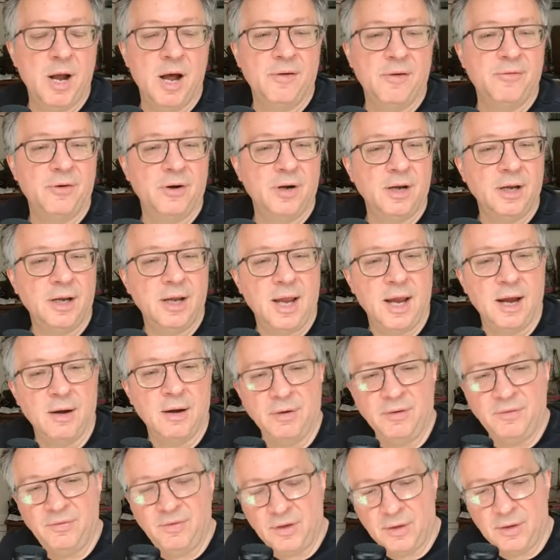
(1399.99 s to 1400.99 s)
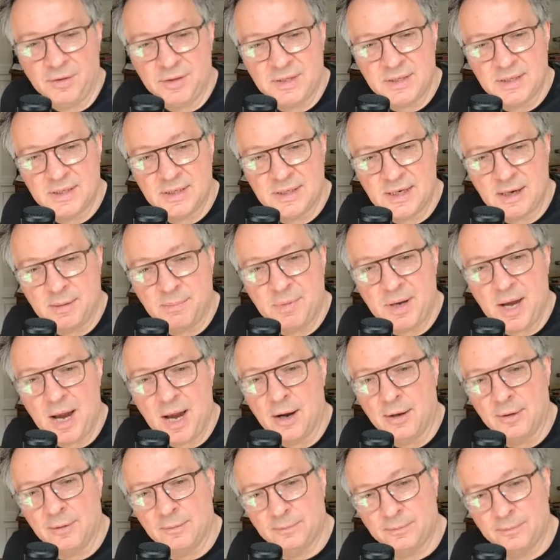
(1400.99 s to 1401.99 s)
offer he can't refuse to step
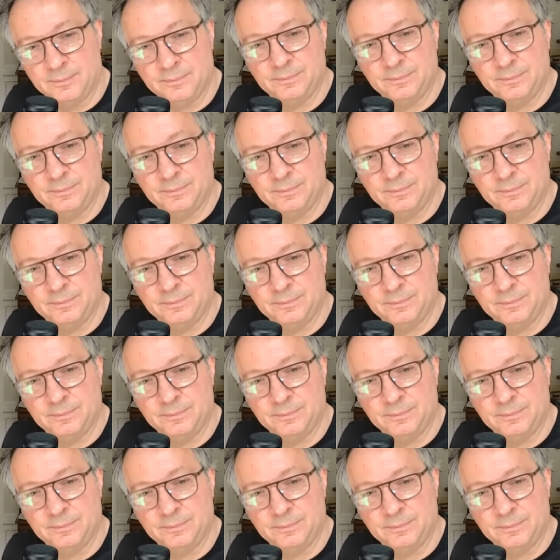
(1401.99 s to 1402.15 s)
down.